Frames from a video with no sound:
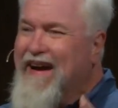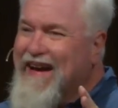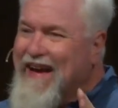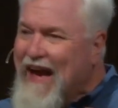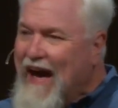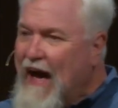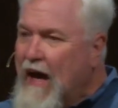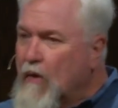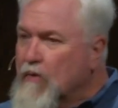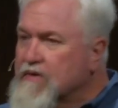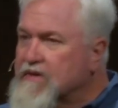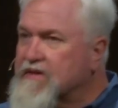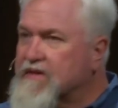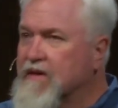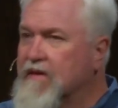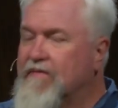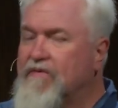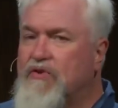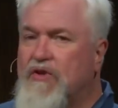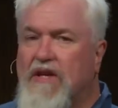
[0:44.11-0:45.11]
accounts
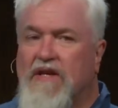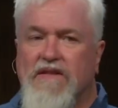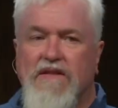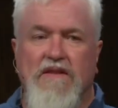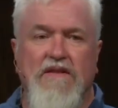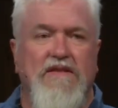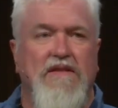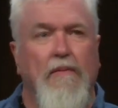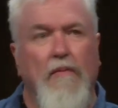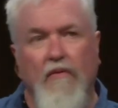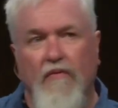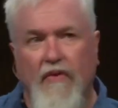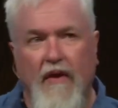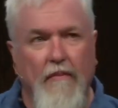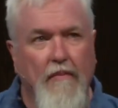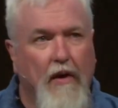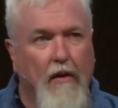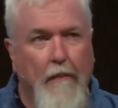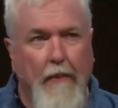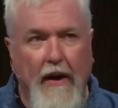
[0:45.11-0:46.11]
of Jesus. Some of
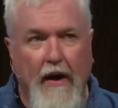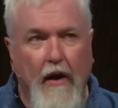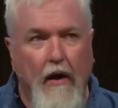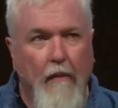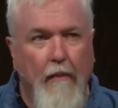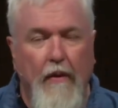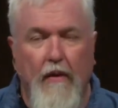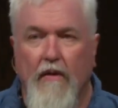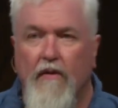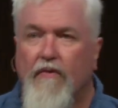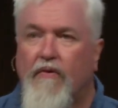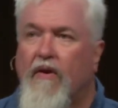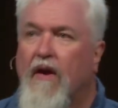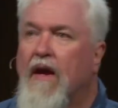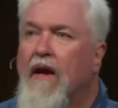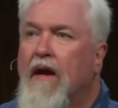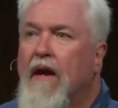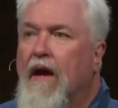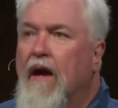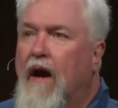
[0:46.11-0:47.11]
them are parables.
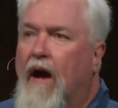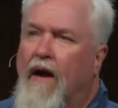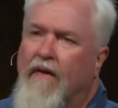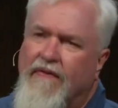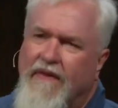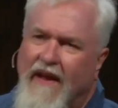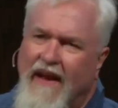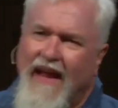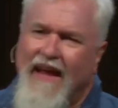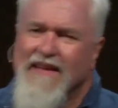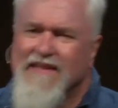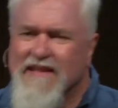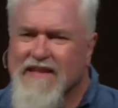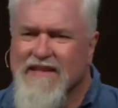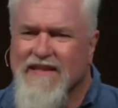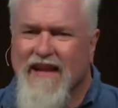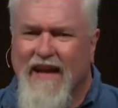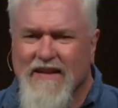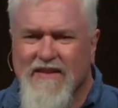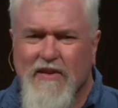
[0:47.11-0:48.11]
Today's
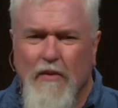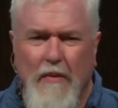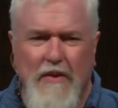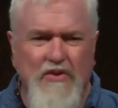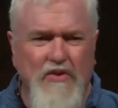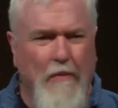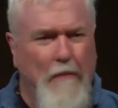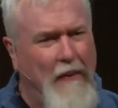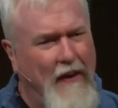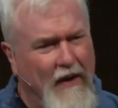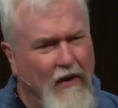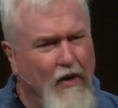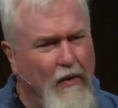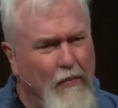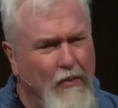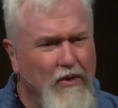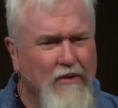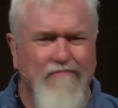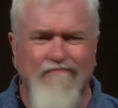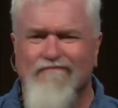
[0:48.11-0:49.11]
is not so much a
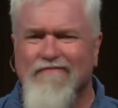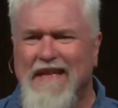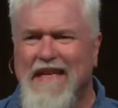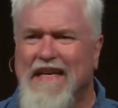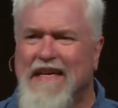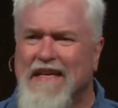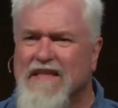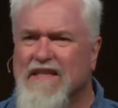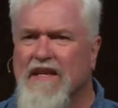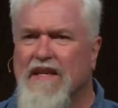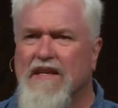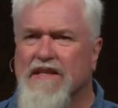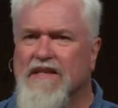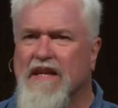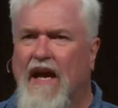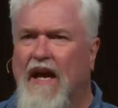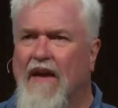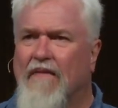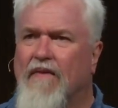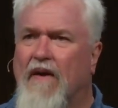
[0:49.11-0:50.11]
parable as it is
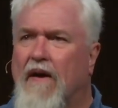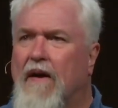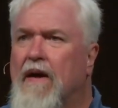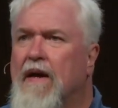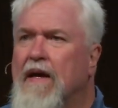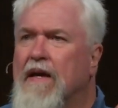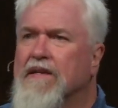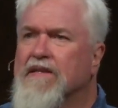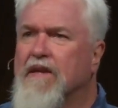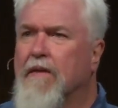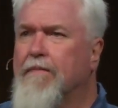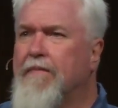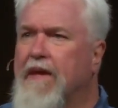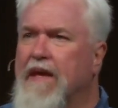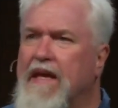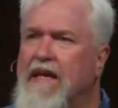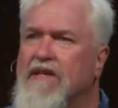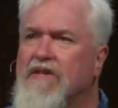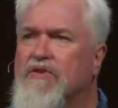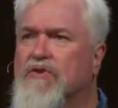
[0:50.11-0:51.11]
kind of a
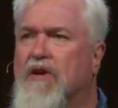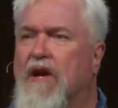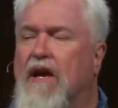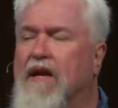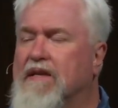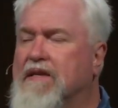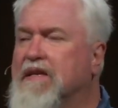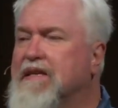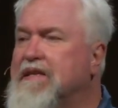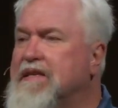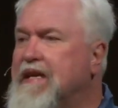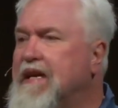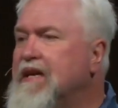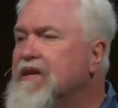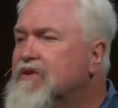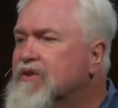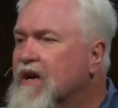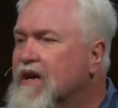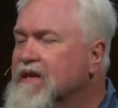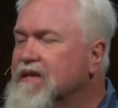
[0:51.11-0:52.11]
something he's trying to
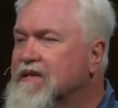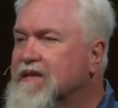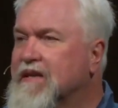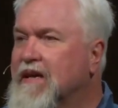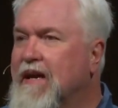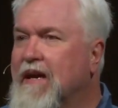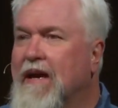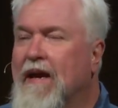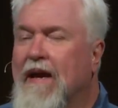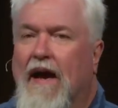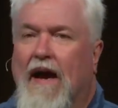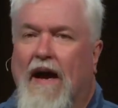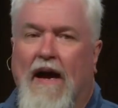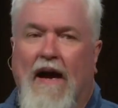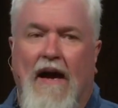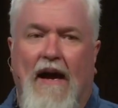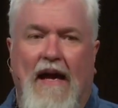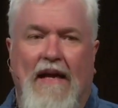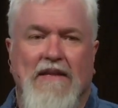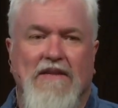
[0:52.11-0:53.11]
teach us.
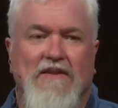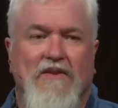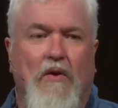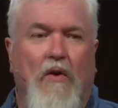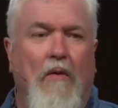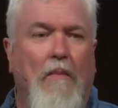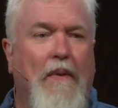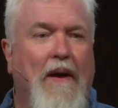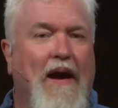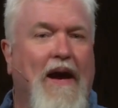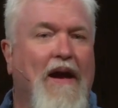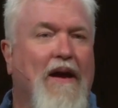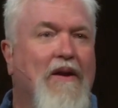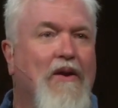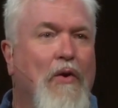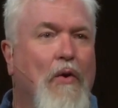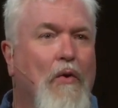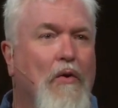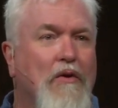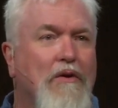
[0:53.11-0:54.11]
And so by
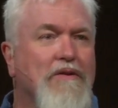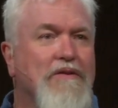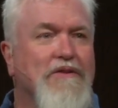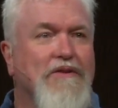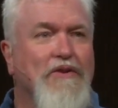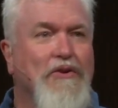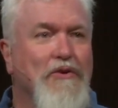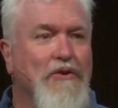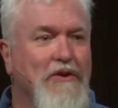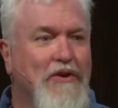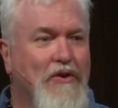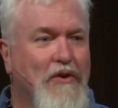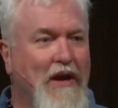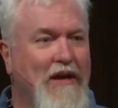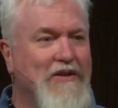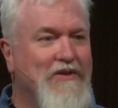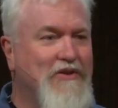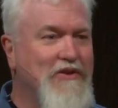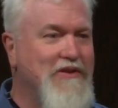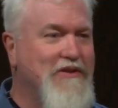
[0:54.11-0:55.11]
Core's good
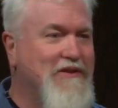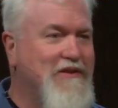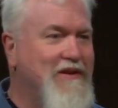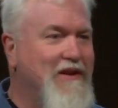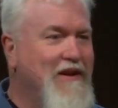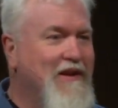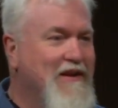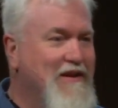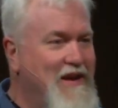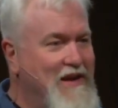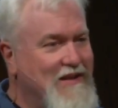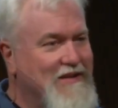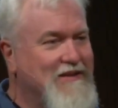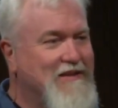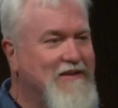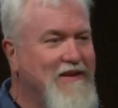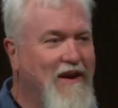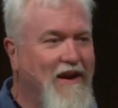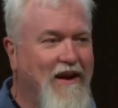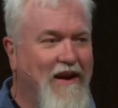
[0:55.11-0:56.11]

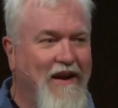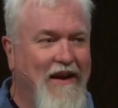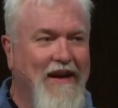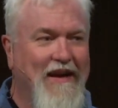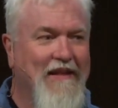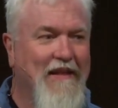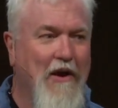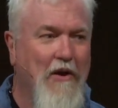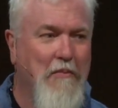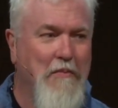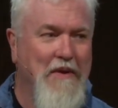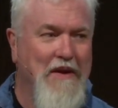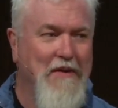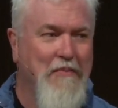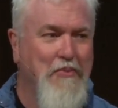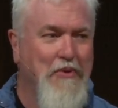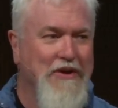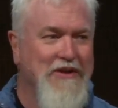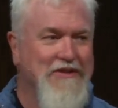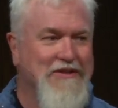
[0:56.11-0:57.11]
graciousness, he allowed me
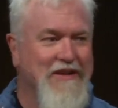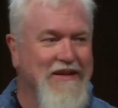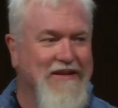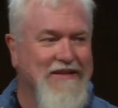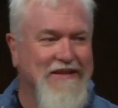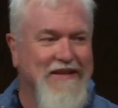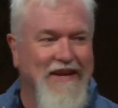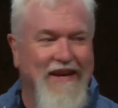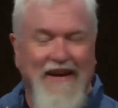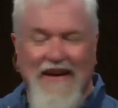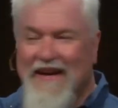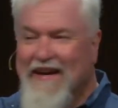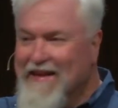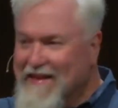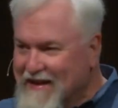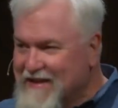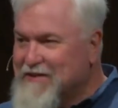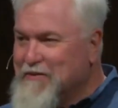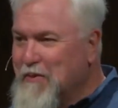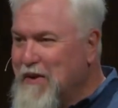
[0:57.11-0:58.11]
to preach
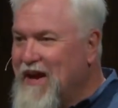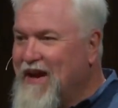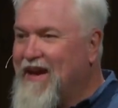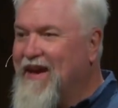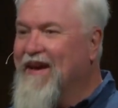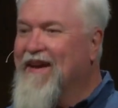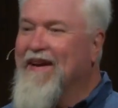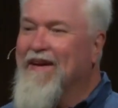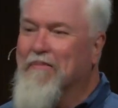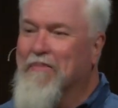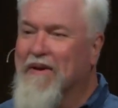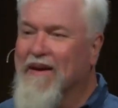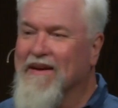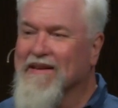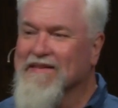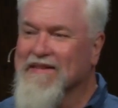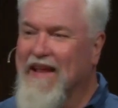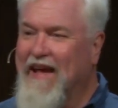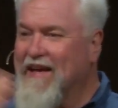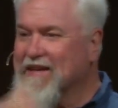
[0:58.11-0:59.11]
this week.
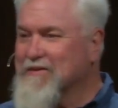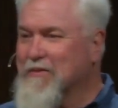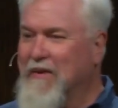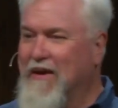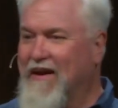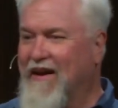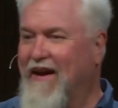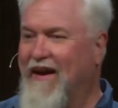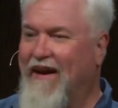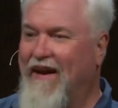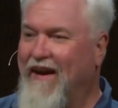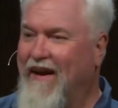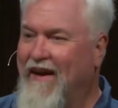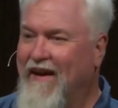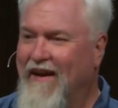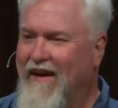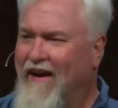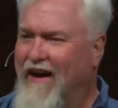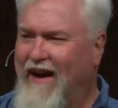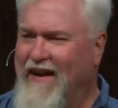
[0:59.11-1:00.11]
Because last week I
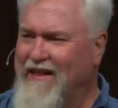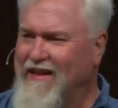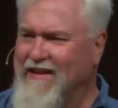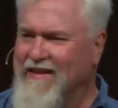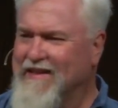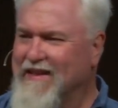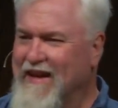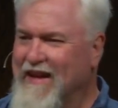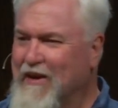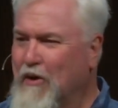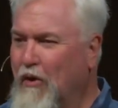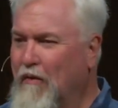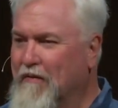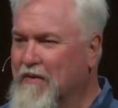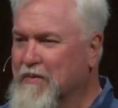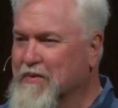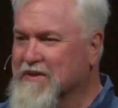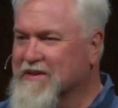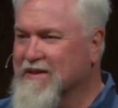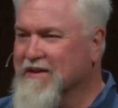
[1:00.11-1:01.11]
didn't think
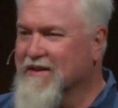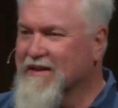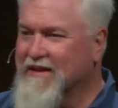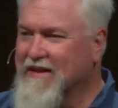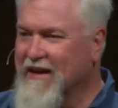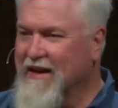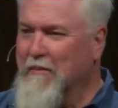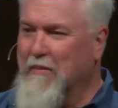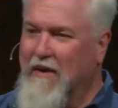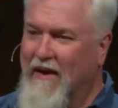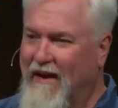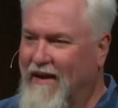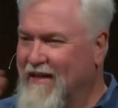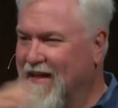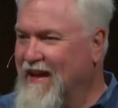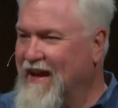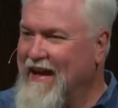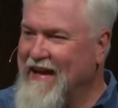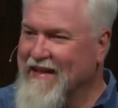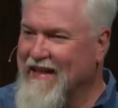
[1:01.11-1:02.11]
COVID was still a thing, but
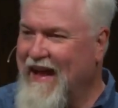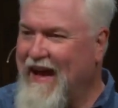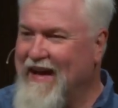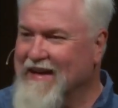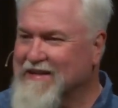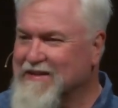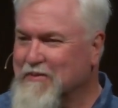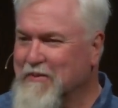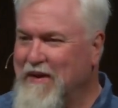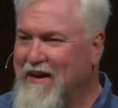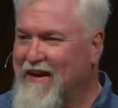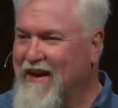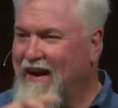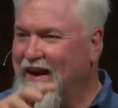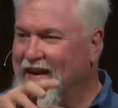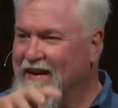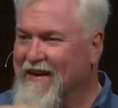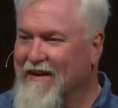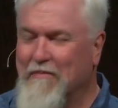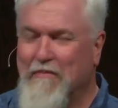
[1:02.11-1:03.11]
late last week
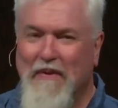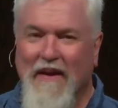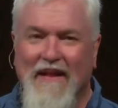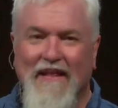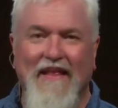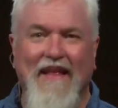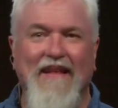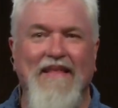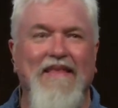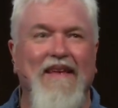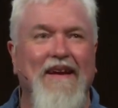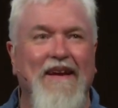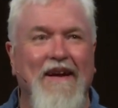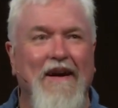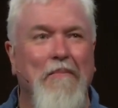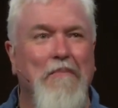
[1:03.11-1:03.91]
I ended up picking that thing